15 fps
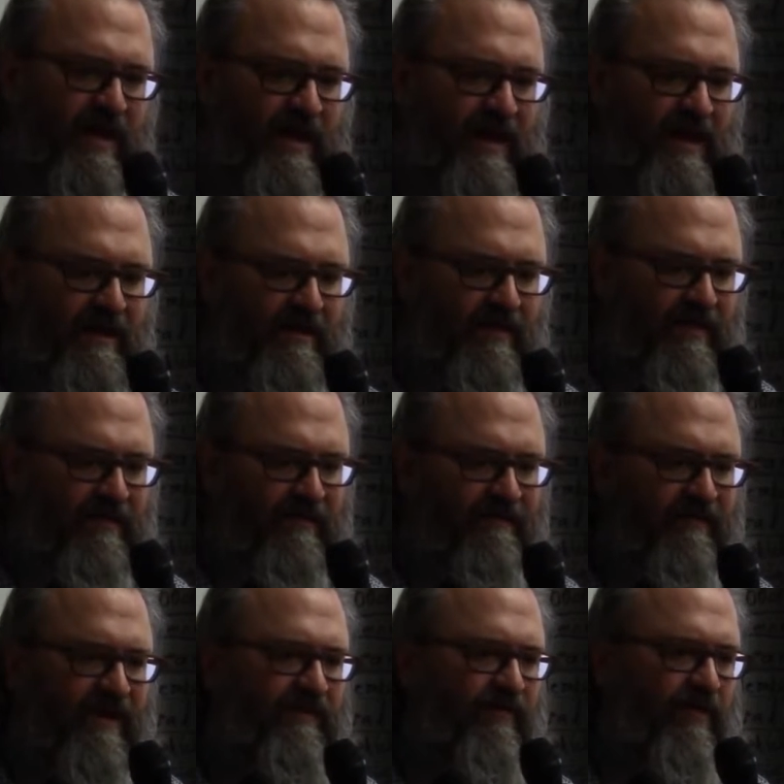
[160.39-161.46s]
and the
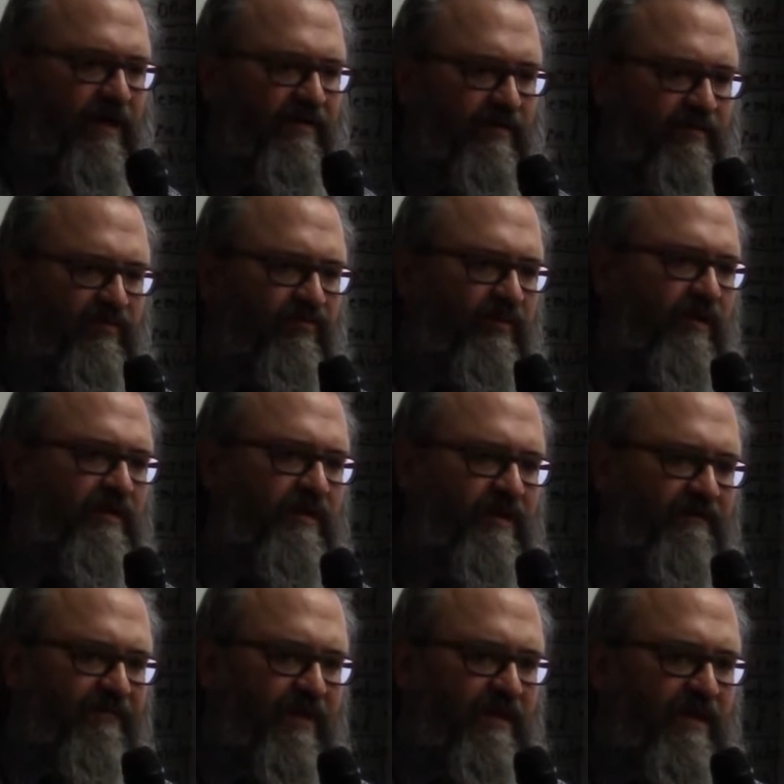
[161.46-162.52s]
flavor on them is strong
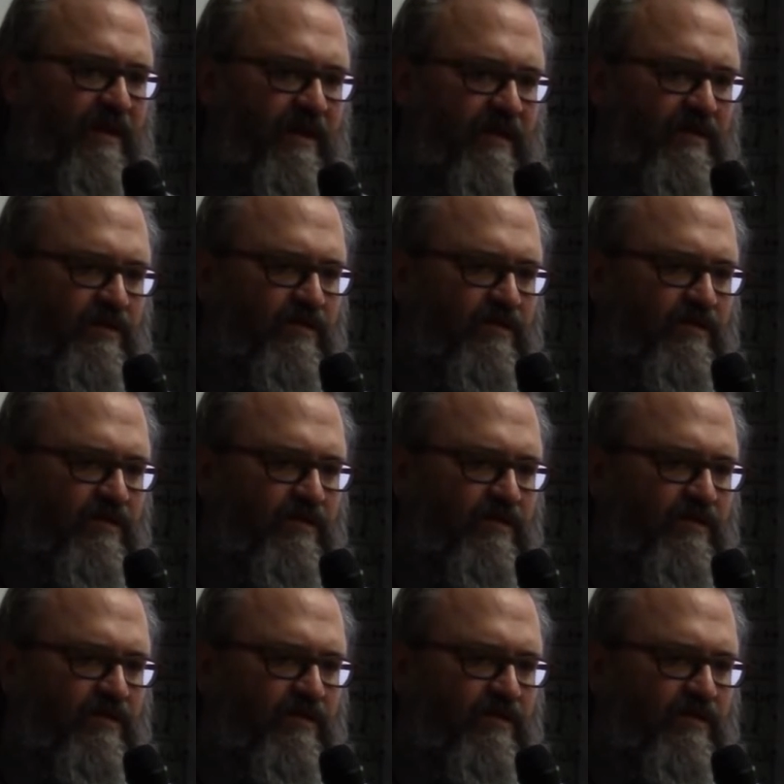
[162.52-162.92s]
enough that